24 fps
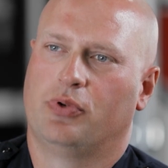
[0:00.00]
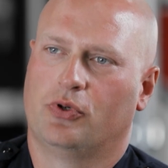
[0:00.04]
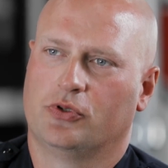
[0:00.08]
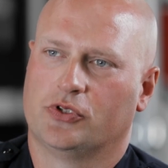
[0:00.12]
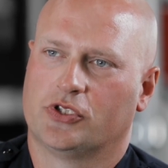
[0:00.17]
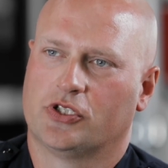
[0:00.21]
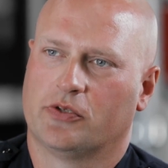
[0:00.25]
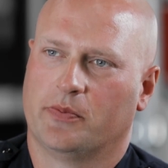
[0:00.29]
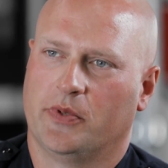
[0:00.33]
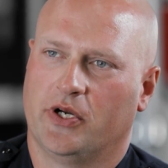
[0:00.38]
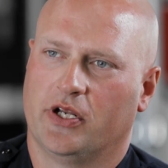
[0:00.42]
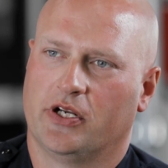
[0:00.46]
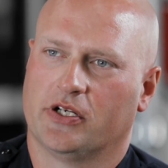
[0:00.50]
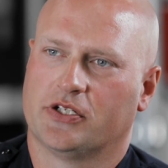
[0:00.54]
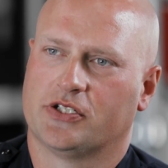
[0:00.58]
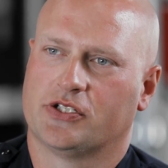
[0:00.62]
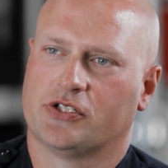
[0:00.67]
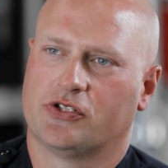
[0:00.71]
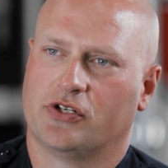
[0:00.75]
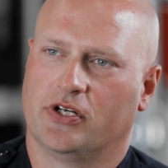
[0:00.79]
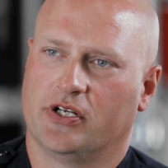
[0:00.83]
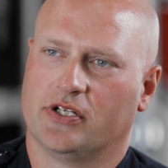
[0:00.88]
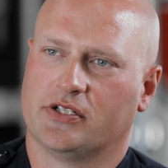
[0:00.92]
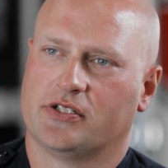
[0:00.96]
post-traumatic
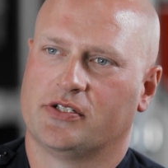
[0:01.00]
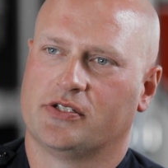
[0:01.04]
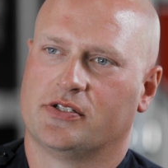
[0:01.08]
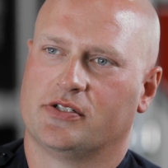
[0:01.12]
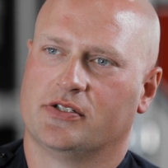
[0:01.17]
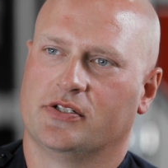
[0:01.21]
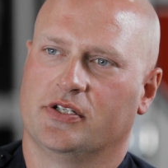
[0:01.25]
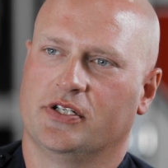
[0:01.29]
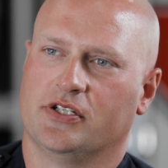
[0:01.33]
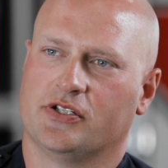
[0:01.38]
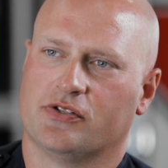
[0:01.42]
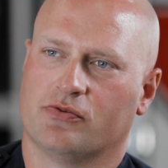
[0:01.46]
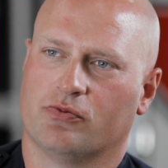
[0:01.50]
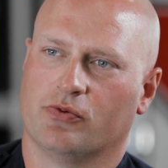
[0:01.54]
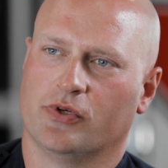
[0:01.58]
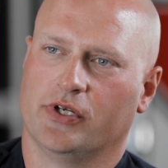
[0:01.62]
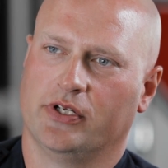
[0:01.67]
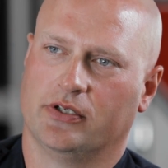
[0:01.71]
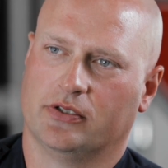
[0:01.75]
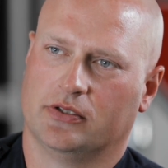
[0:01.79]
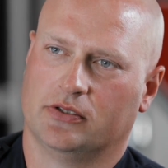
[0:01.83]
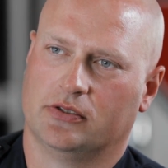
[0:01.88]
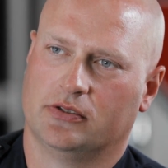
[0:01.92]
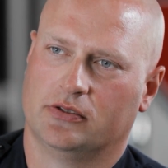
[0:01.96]
stress is
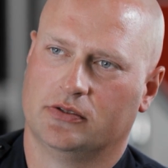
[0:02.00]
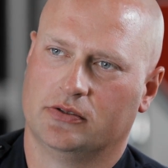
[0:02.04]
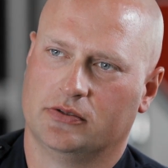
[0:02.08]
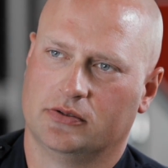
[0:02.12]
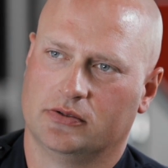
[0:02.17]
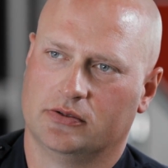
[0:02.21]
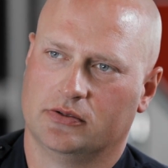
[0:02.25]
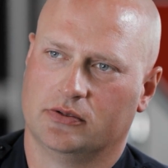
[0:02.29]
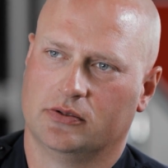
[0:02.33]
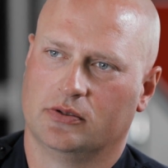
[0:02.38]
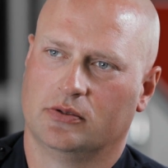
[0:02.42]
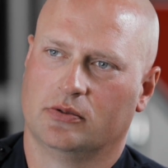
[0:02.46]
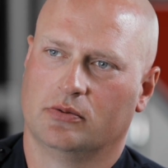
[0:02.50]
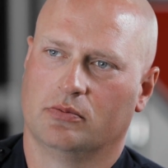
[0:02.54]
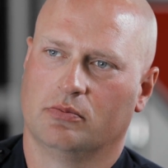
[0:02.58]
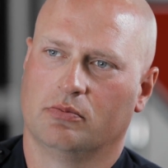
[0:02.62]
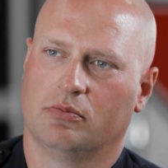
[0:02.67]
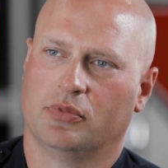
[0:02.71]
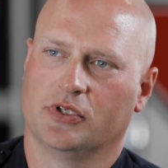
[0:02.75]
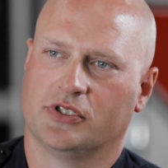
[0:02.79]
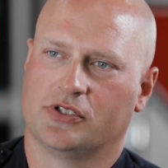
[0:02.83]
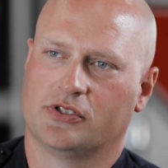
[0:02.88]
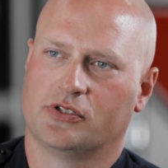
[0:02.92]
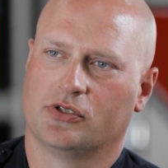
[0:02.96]
real,
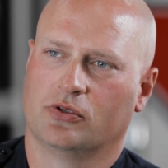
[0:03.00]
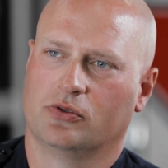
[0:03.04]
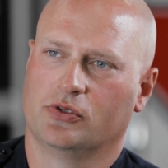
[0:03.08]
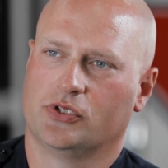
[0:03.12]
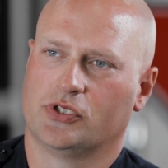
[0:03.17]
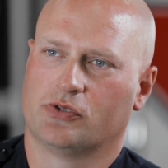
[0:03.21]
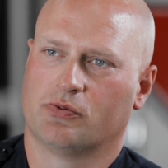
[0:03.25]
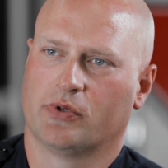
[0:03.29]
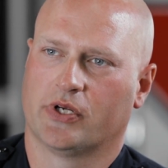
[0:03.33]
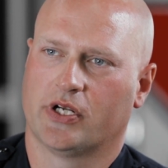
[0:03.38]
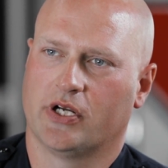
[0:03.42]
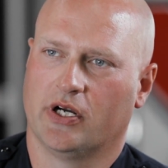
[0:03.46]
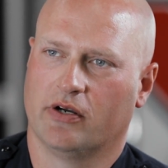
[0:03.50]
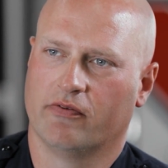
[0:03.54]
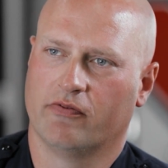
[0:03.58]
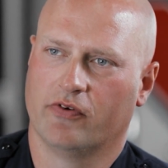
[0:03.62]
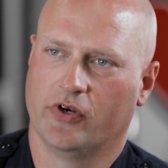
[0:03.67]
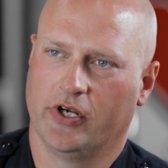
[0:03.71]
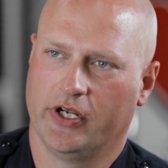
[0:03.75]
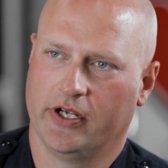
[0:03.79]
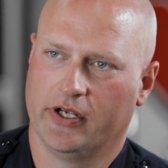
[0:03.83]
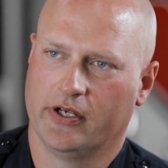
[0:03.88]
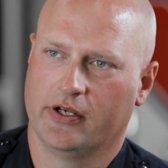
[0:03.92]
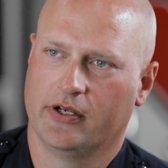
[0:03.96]
but so is
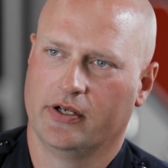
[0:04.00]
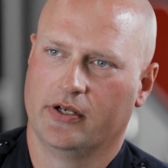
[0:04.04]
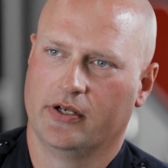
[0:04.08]
recovery.